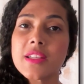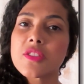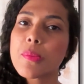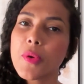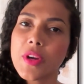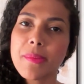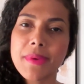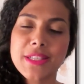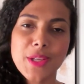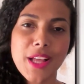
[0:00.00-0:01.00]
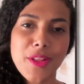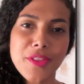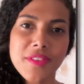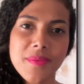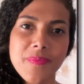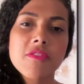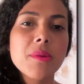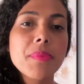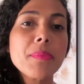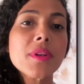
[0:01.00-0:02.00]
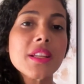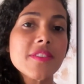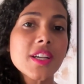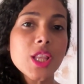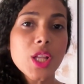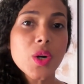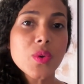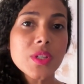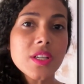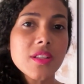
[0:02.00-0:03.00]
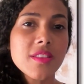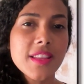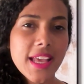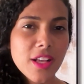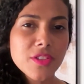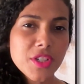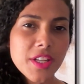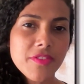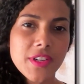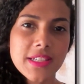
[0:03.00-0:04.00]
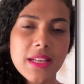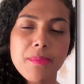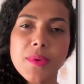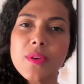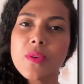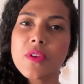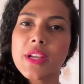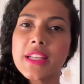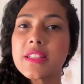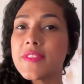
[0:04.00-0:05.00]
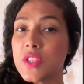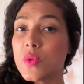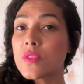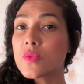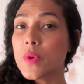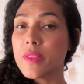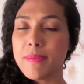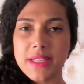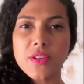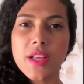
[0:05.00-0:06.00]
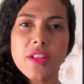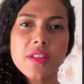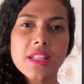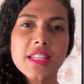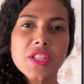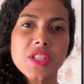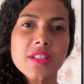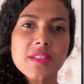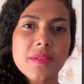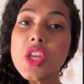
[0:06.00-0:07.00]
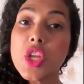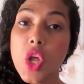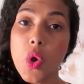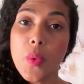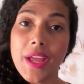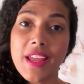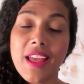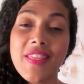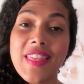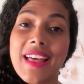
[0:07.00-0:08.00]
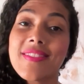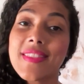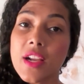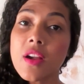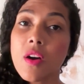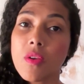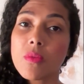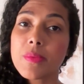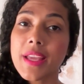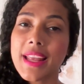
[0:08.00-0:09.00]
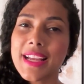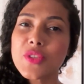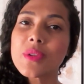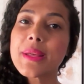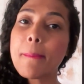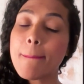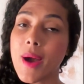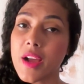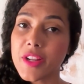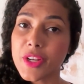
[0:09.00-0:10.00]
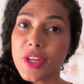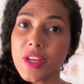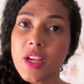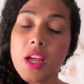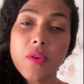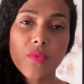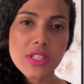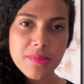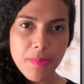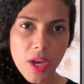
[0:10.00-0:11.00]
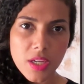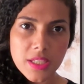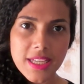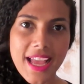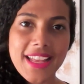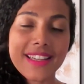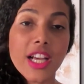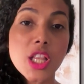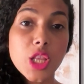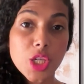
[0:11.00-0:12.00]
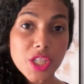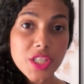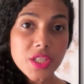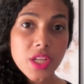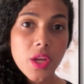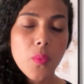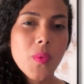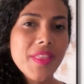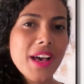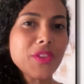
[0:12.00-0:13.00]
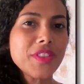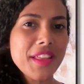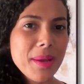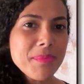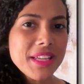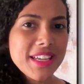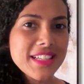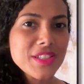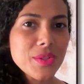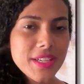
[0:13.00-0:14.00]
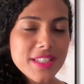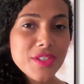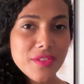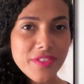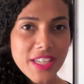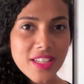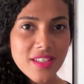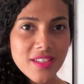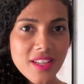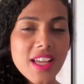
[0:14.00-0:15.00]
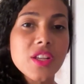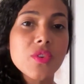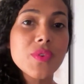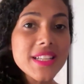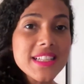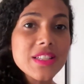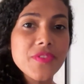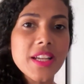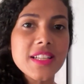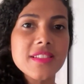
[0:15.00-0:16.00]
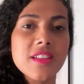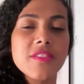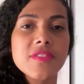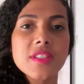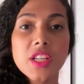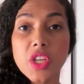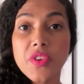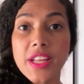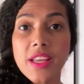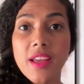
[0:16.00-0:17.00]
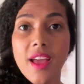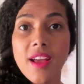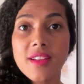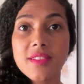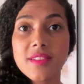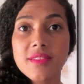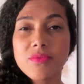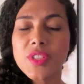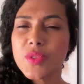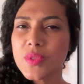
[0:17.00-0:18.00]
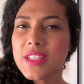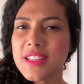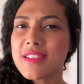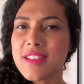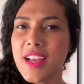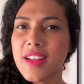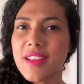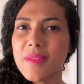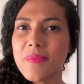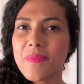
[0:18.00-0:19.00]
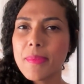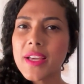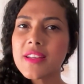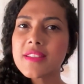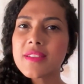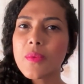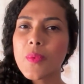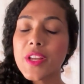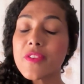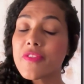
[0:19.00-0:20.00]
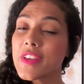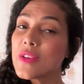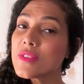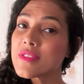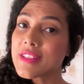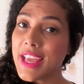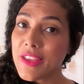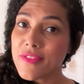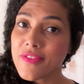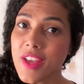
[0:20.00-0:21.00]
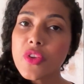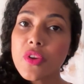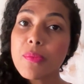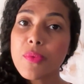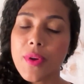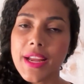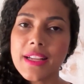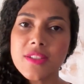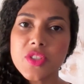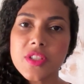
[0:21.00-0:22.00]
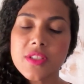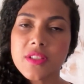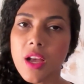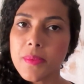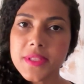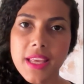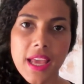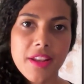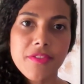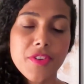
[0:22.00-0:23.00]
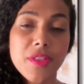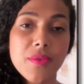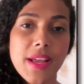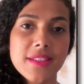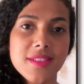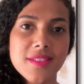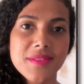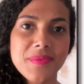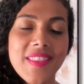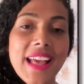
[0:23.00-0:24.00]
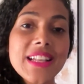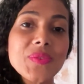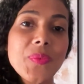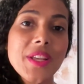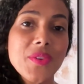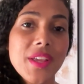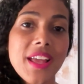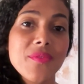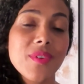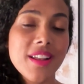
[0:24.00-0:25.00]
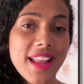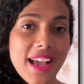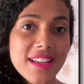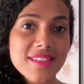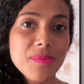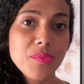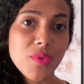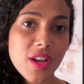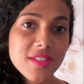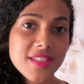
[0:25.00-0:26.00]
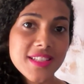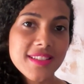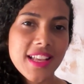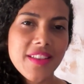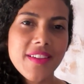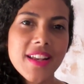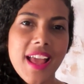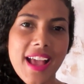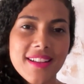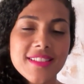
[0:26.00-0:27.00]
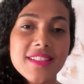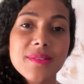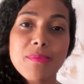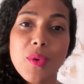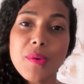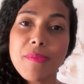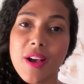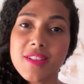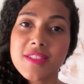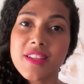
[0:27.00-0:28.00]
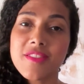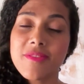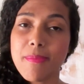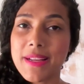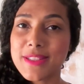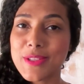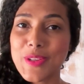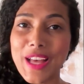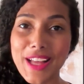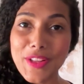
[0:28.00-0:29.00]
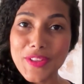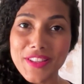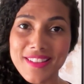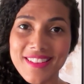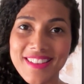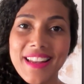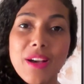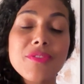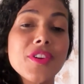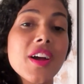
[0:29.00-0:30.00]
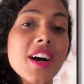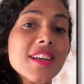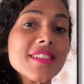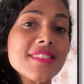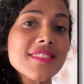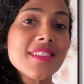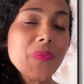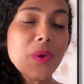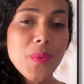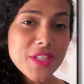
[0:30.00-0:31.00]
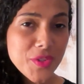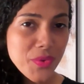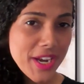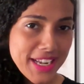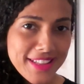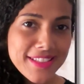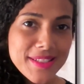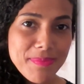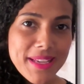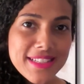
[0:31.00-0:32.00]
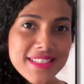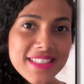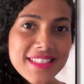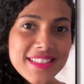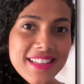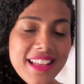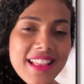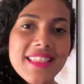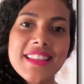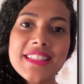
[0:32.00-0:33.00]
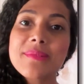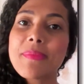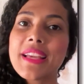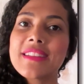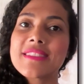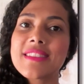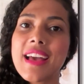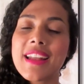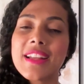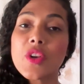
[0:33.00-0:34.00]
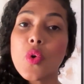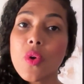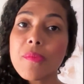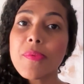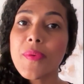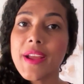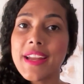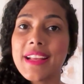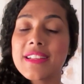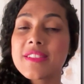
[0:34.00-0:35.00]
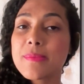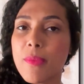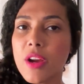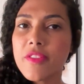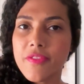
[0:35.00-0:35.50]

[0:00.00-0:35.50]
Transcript: supporting mental health. For people living alone, the elderly, for example, or individuals with mental health conditions, knowing that their home can actually monitor, respond, and alert without them needing to intervene increases feelings of security and reduces anxiety. Because when you feel safe, your brain just stops scanning for threats. That's when you can relax, process, and even access more positive mental health. Now, for us, the ones creating the spaces, this means that incorporating smart